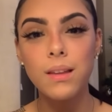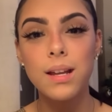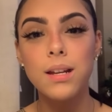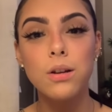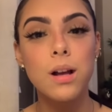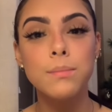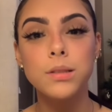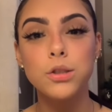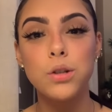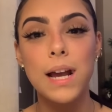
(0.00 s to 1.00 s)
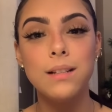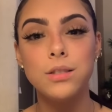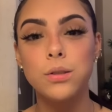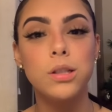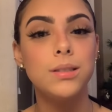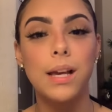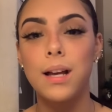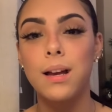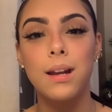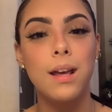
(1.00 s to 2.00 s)
and here comes the train, so it looks
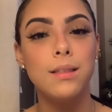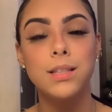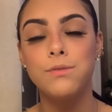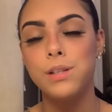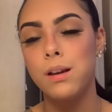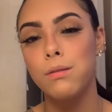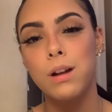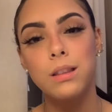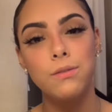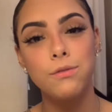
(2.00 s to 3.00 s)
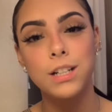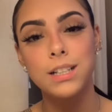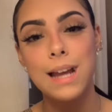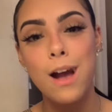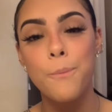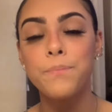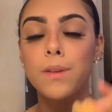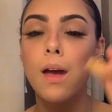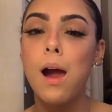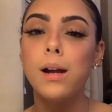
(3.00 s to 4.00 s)
like I gotta end this video right the fuck now.
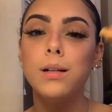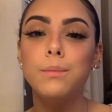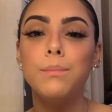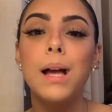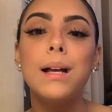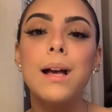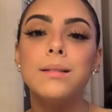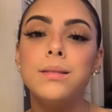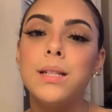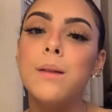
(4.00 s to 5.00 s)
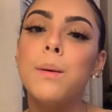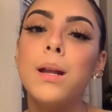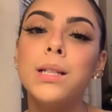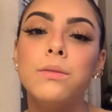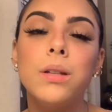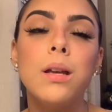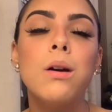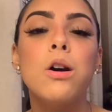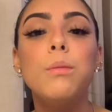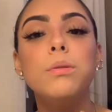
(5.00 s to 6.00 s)
Bye guys, see you in my next
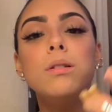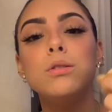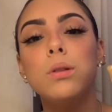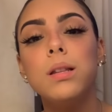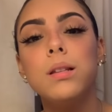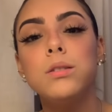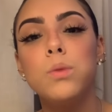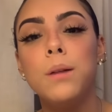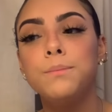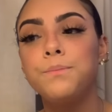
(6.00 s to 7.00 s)
video. Hope you enjoyed this one.